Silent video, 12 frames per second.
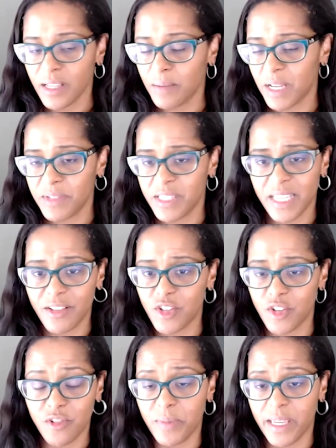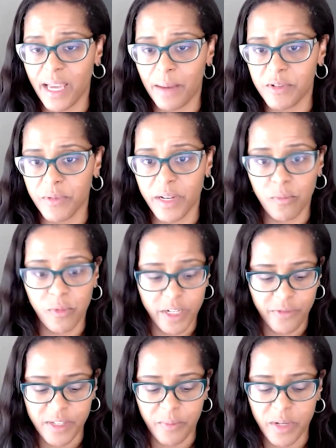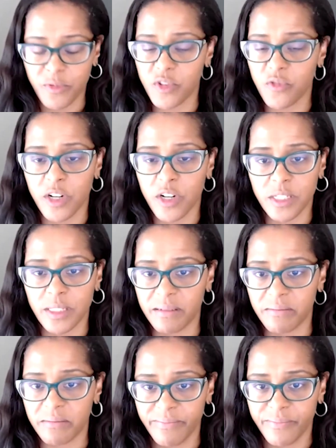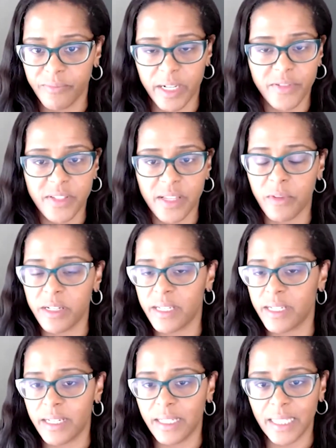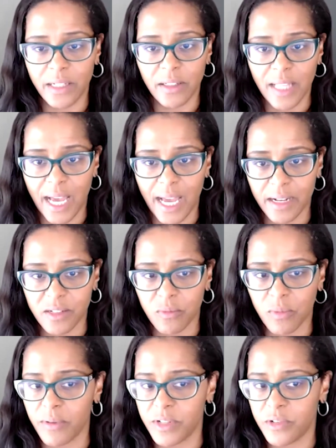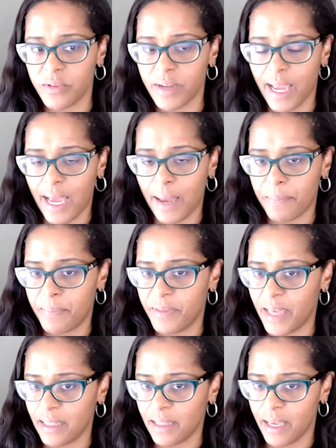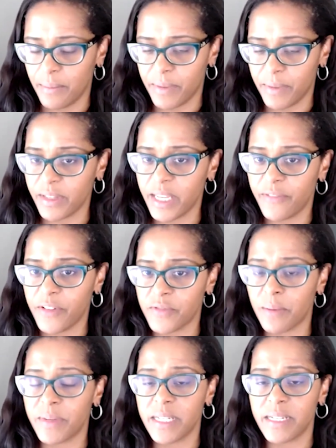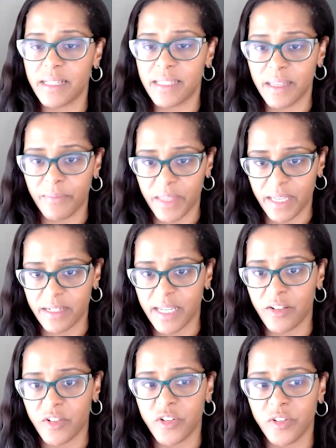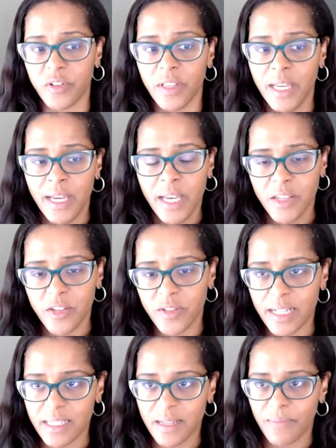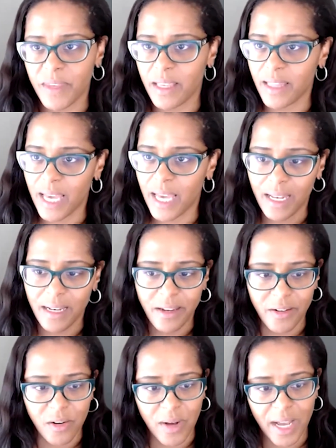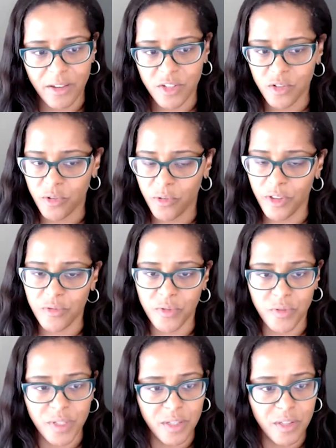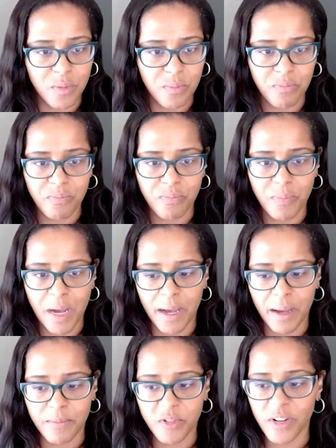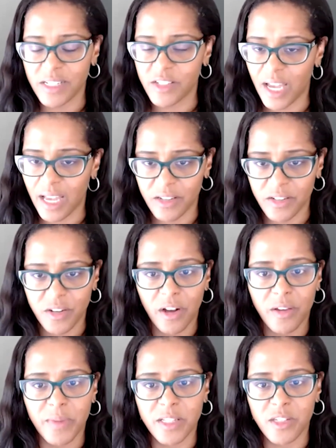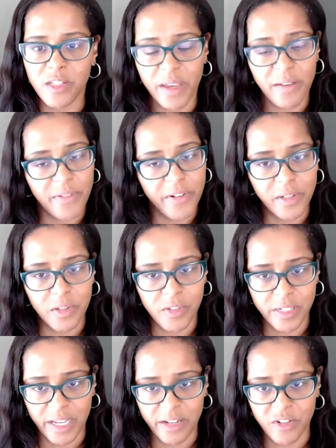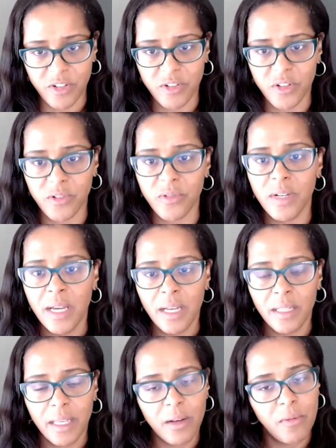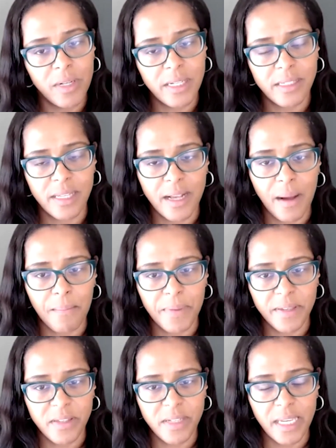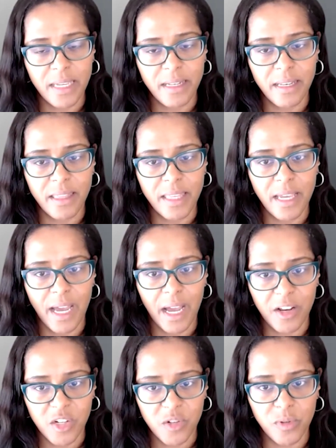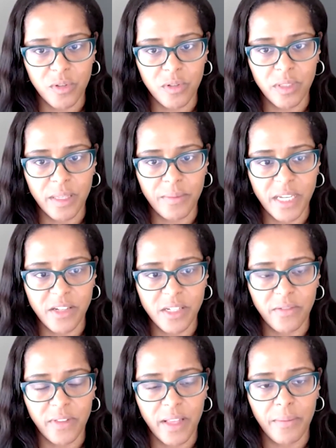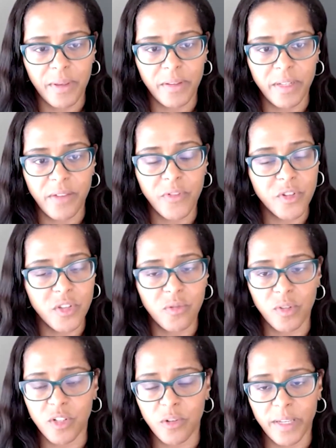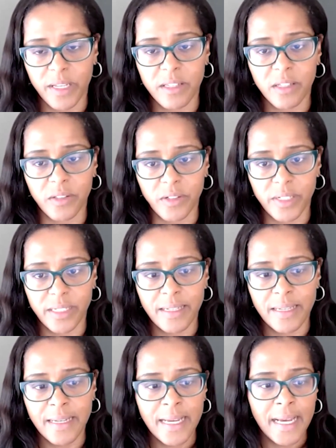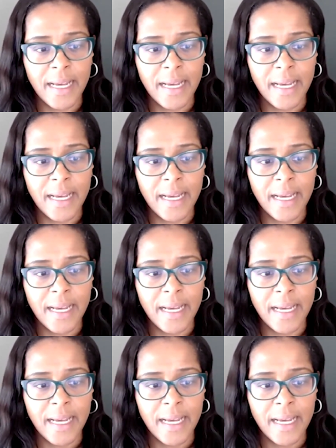sometimes things shouldn't be capped, right? What if somebody was fraudulent? What if someone did an illegal act? Why would you cap that liability if somebody did something intentional? So that's something that, you know, as you're going through these um, transacting documents you pay very close attention to, like what is encompassed in the actual limitation of liability versus what should be excluded.